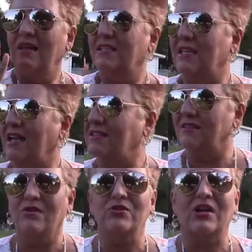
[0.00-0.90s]
sites,
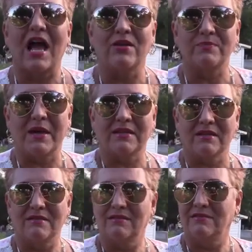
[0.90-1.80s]
and those are cows back
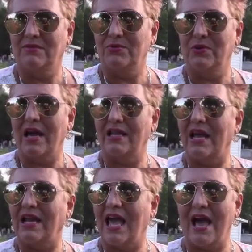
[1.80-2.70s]
there. We got a
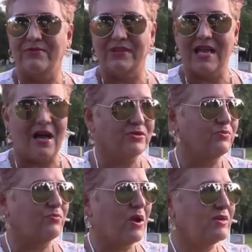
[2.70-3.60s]
lot of calves and cows
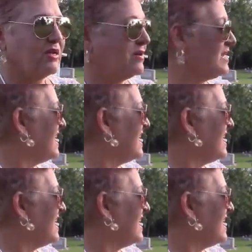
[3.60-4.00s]
around here.